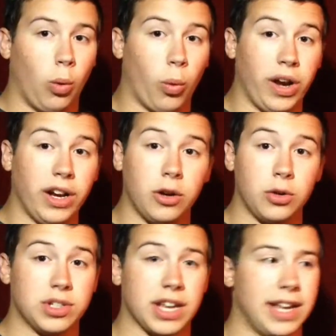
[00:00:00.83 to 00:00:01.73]

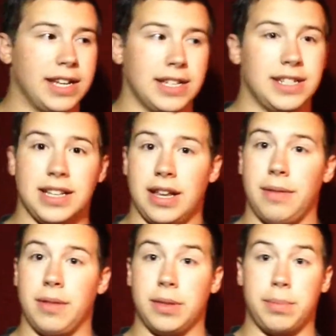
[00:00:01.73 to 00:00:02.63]
Windows is
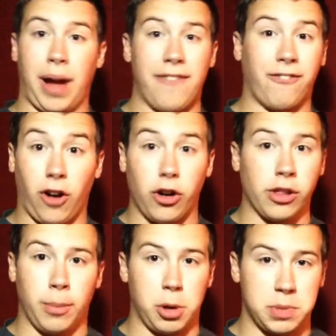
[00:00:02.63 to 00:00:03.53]
by far
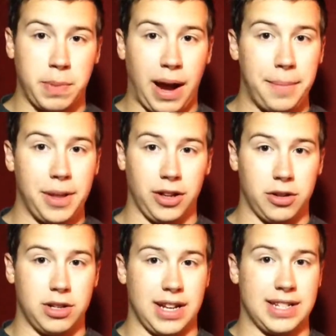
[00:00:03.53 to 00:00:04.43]
the most popular
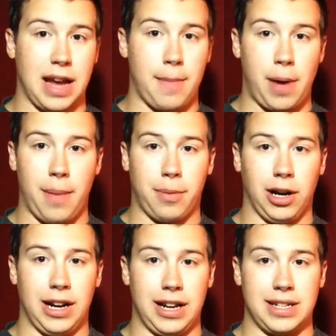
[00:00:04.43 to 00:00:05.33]
desktop
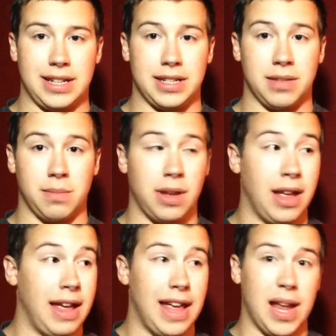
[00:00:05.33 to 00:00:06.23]
operating system,
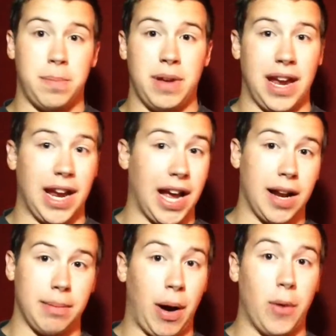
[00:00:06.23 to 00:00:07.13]
it being
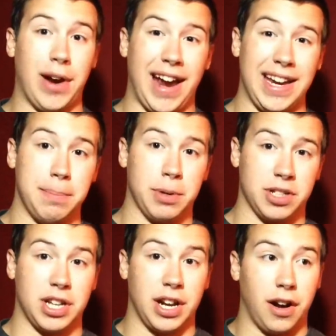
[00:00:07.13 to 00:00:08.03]
on about
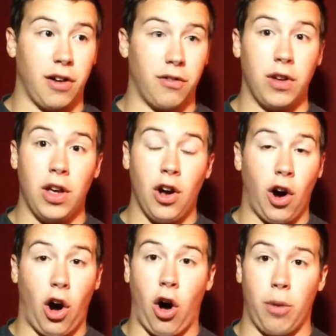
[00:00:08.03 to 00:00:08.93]
90% of
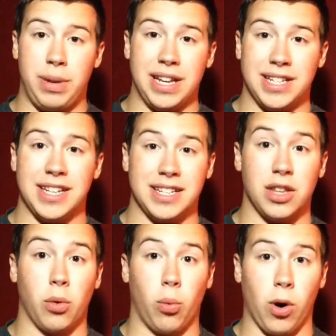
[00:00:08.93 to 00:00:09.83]
all PCs in
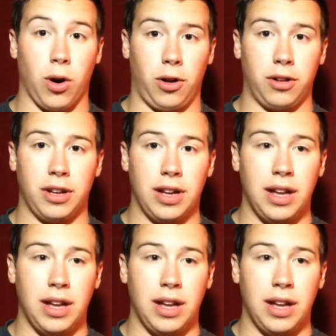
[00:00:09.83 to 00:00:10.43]
the world.